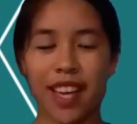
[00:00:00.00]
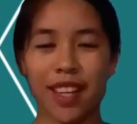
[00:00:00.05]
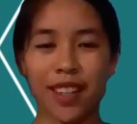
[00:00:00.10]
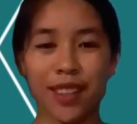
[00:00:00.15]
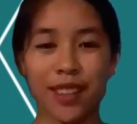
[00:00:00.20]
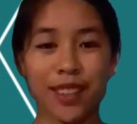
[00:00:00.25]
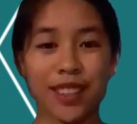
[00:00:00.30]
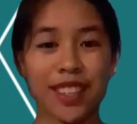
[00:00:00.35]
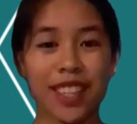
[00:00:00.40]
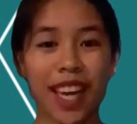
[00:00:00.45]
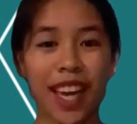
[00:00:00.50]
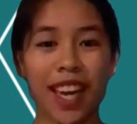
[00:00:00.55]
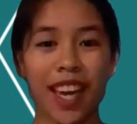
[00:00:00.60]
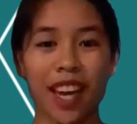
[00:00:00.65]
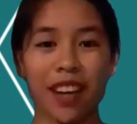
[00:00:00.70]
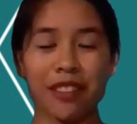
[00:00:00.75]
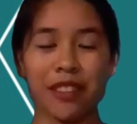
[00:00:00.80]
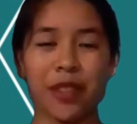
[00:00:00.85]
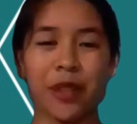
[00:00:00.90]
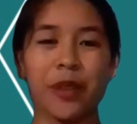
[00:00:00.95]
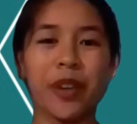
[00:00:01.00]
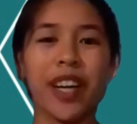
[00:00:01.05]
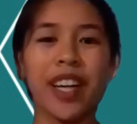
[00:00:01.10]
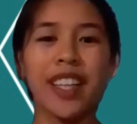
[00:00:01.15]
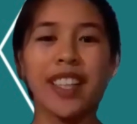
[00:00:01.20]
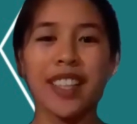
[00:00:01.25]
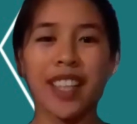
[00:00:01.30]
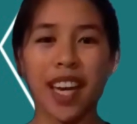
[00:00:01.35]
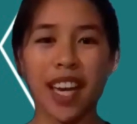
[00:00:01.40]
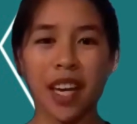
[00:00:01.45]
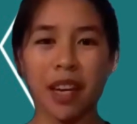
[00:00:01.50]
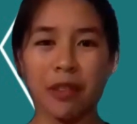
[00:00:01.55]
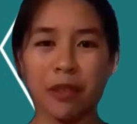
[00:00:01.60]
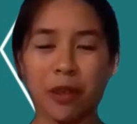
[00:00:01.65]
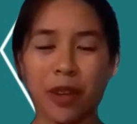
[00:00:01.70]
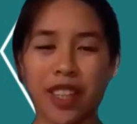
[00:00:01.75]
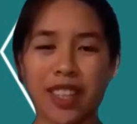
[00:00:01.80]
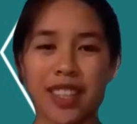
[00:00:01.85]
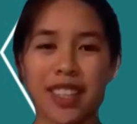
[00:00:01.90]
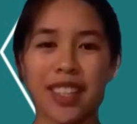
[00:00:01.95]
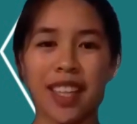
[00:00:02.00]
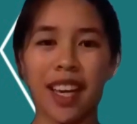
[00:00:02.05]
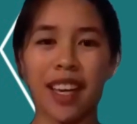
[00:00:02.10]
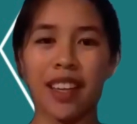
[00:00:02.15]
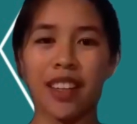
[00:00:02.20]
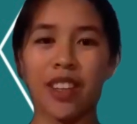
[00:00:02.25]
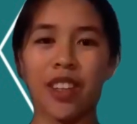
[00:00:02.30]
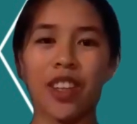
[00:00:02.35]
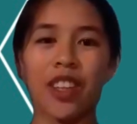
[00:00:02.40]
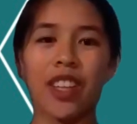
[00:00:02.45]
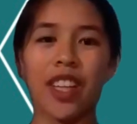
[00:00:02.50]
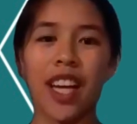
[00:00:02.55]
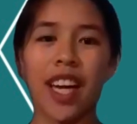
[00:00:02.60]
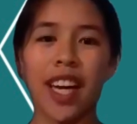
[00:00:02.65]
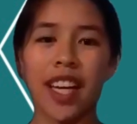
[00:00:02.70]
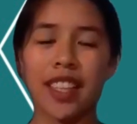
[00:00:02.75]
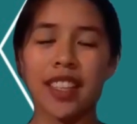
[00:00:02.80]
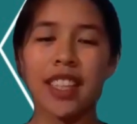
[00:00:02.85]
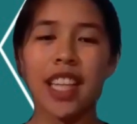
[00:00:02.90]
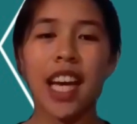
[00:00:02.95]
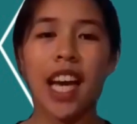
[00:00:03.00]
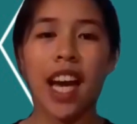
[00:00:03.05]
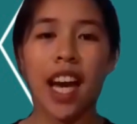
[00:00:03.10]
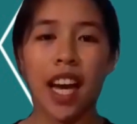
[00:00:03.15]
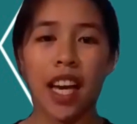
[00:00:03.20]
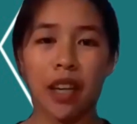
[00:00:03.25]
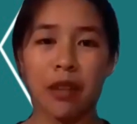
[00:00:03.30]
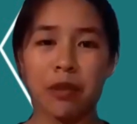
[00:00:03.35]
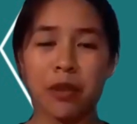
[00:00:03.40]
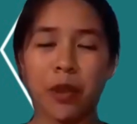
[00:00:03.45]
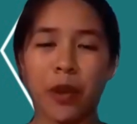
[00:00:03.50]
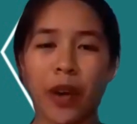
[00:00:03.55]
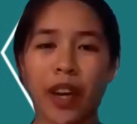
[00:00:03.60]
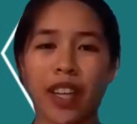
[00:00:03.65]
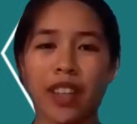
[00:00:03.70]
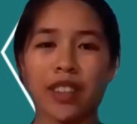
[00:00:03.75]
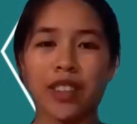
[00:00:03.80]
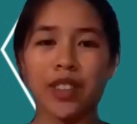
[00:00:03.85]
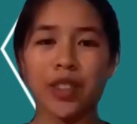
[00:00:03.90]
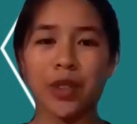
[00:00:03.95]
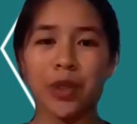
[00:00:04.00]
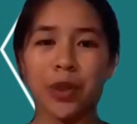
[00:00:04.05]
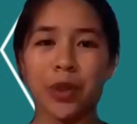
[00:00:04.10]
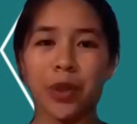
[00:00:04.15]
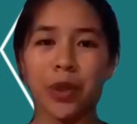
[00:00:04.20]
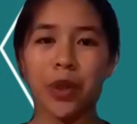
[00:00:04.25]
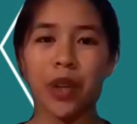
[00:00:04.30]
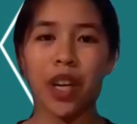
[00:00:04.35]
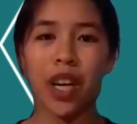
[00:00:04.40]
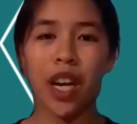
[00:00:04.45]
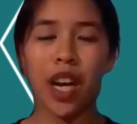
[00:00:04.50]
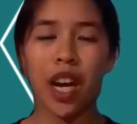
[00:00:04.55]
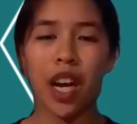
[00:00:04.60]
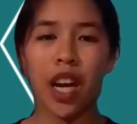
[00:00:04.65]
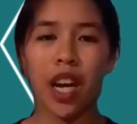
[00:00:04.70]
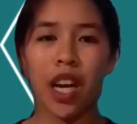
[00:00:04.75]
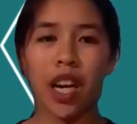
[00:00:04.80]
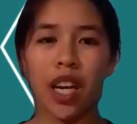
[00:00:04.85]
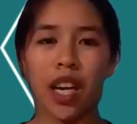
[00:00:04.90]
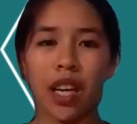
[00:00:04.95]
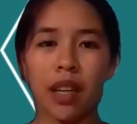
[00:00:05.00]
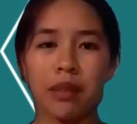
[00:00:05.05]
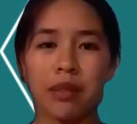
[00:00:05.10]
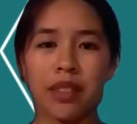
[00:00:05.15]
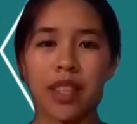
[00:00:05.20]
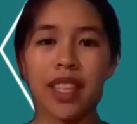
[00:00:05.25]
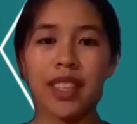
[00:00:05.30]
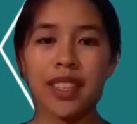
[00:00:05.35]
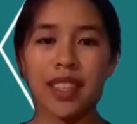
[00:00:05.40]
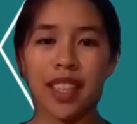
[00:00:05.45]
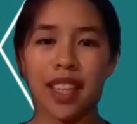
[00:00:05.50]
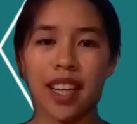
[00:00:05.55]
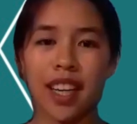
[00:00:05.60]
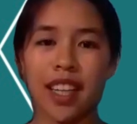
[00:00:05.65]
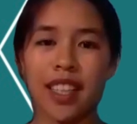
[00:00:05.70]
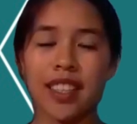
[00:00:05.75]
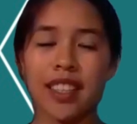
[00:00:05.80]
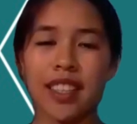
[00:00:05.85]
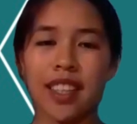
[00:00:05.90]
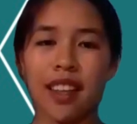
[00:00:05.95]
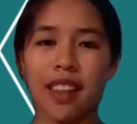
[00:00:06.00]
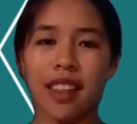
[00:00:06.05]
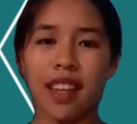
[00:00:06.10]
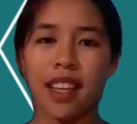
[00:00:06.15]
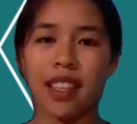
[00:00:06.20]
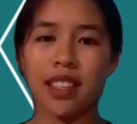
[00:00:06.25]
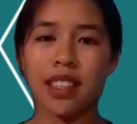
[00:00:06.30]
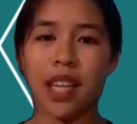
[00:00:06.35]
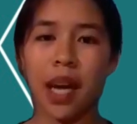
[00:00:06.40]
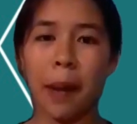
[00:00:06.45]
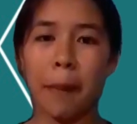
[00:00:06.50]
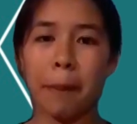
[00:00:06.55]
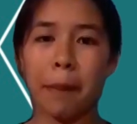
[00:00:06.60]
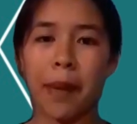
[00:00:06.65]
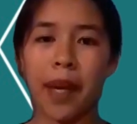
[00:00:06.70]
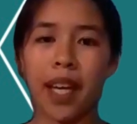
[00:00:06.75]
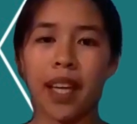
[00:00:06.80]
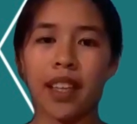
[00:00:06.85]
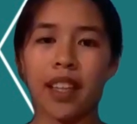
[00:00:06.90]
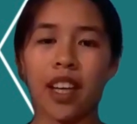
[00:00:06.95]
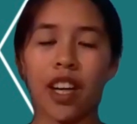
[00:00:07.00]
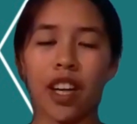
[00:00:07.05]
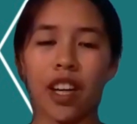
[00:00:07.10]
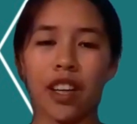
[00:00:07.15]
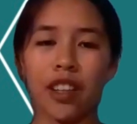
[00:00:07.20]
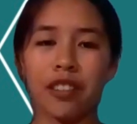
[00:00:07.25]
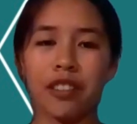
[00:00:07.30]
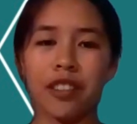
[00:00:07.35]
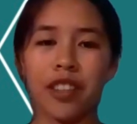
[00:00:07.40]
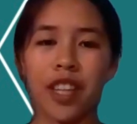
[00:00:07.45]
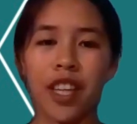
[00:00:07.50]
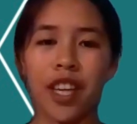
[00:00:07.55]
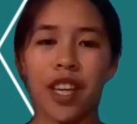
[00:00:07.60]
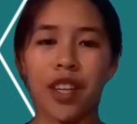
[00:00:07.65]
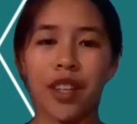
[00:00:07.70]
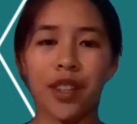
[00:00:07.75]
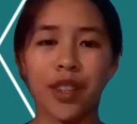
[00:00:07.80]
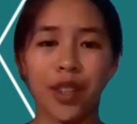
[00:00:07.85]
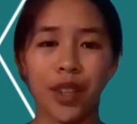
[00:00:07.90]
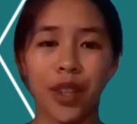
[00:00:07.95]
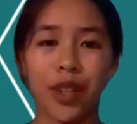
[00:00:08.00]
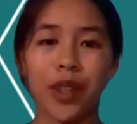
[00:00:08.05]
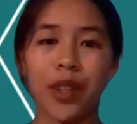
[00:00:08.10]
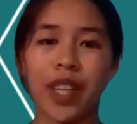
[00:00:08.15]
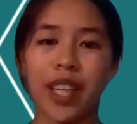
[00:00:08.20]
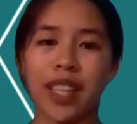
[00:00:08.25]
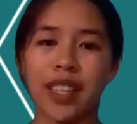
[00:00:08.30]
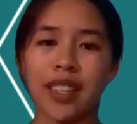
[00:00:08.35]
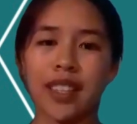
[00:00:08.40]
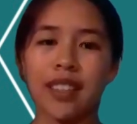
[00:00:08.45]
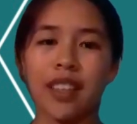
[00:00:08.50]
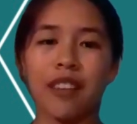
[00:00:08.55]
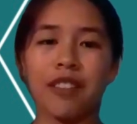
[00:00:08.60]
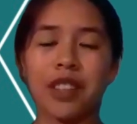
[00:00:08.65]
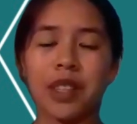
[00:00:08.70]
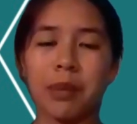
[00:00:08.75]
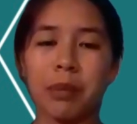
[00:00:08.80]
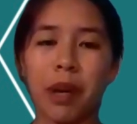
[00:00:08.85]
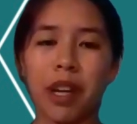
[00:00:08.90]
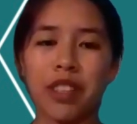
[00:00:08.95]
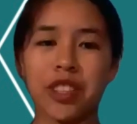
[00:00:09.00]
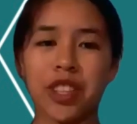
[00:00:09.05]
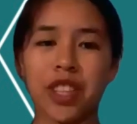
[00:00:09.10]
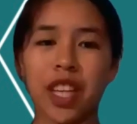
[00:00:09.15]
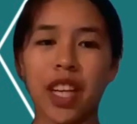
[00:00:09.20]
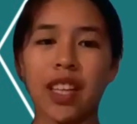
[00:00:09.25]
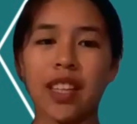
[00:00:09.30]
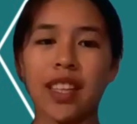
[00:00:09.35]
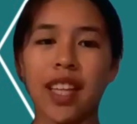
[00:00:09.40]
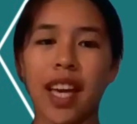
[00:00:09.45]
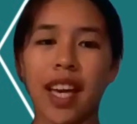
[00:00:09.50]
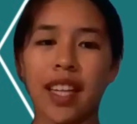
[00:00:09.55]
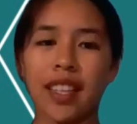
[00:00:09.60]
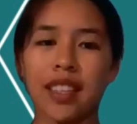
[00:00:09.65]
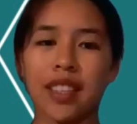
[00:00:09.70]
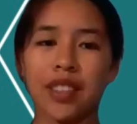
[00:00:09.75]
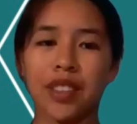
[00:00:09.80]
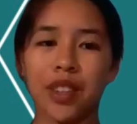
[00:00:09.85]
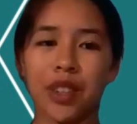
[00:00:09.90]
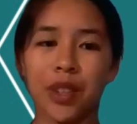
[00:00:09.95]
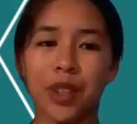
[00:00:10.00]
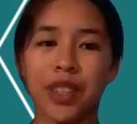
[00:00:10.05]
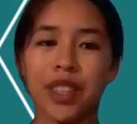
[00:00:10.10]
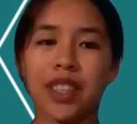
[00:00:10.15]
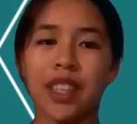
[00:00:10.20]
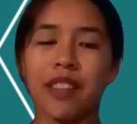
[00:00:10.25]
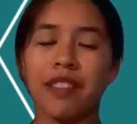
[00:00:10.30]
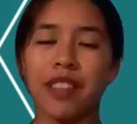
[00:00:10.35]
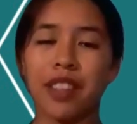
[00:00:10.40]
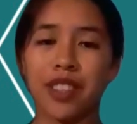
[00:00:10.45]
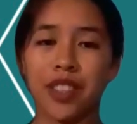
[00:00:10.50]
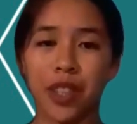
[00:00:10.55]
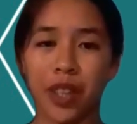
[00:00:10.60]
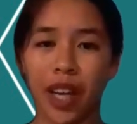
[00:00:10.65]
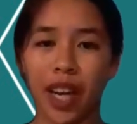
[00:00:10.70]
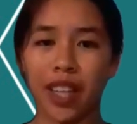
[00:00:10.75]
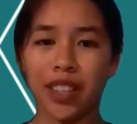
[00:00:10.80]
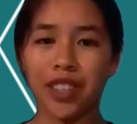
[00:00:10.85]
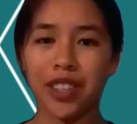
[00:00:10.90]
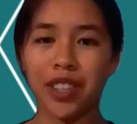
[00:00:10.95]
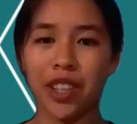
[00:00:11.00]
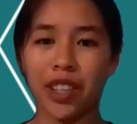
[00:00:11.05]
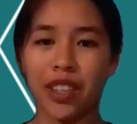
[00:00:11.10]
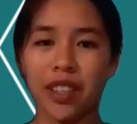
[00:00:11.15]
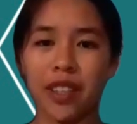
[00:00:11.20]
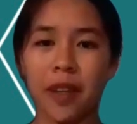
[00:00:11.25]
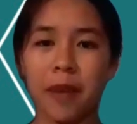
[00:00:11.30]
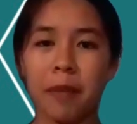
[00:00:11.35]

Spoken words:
Good day, everyone. I am Once Aiko, and I am going to discuss the topic of theories of special and inclusive education.